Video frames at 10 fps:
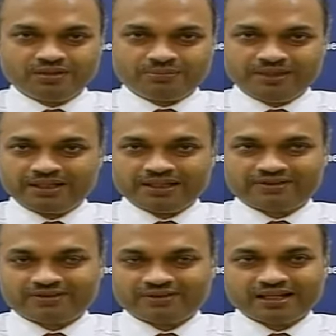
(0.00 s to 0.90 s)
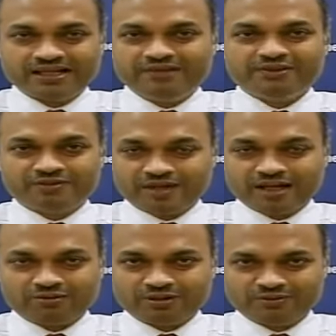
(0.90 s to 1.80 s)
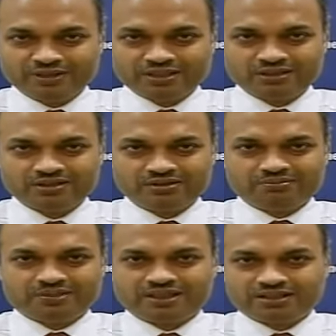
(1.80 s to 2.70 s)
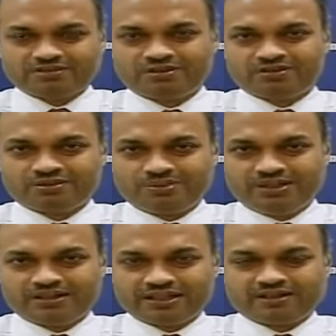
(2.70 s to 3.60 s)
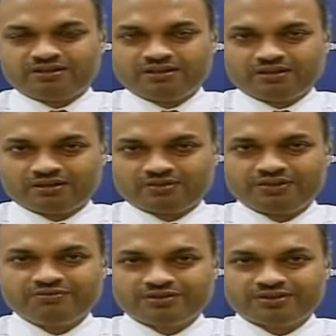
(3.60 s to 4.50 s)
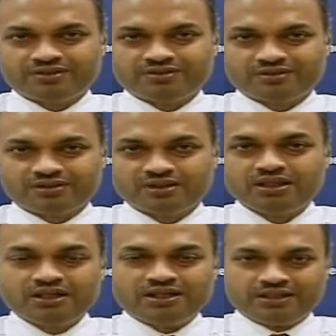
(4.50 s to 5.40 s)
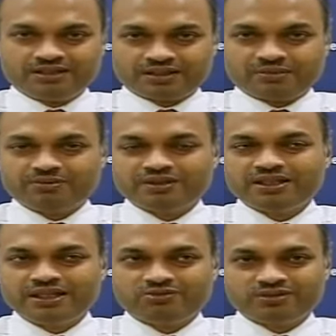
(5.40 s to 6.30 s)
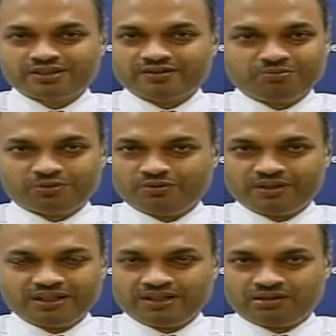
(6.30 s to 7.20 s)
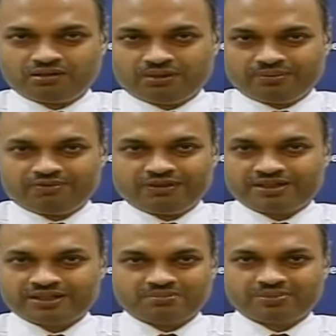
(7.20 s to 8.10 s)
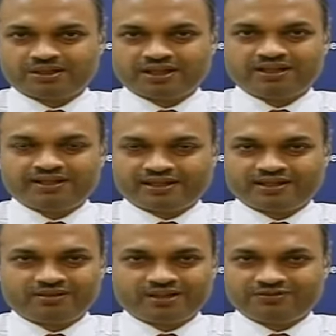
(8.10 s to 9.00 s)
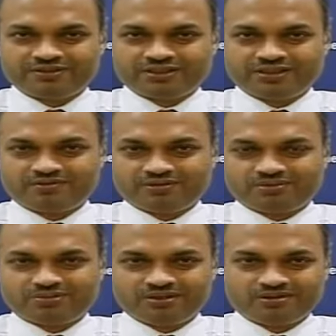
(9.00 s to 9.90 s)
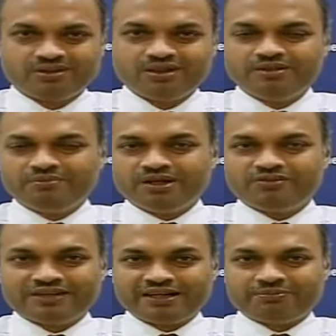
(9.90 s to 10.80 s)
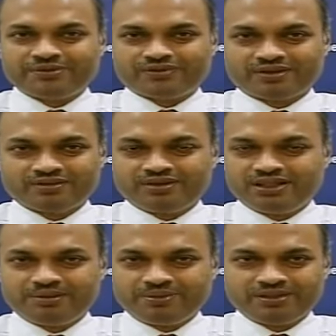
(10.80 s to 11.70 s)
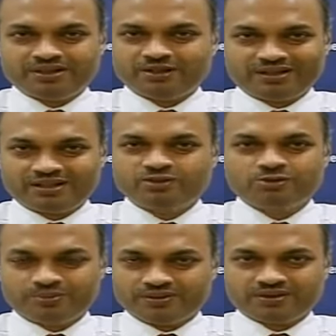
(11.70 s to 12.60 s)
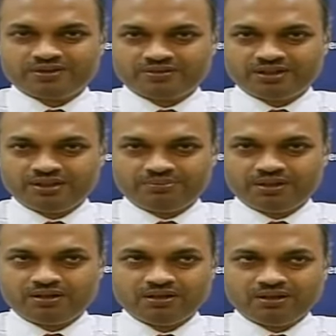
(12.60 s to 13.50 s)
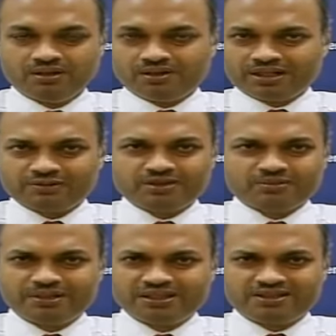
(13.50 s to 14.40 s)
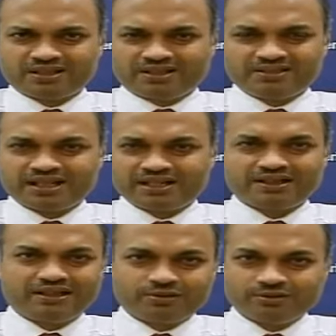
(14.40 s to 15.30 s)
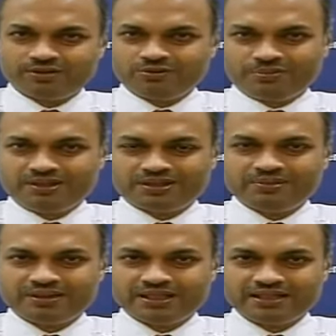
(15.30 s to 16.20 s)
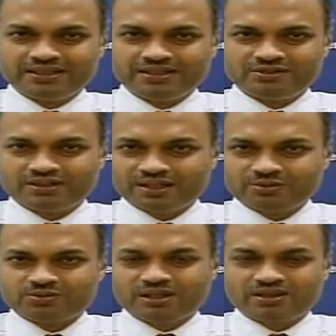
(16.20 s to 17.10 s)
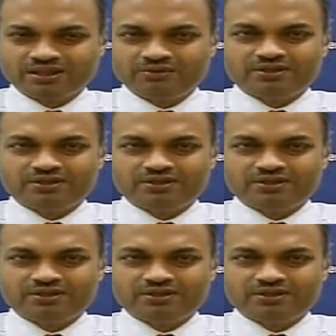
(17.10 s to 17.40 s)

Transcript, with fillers: pre-election rally, which we have always. But there's also been like a lot of emphasis on some of the things which have improved in the economy. For example, current account deficit from, you know, being five percent of G D P is now under two percent of G D P. That was a big change that led to the rupee stabilizing. So that was one thing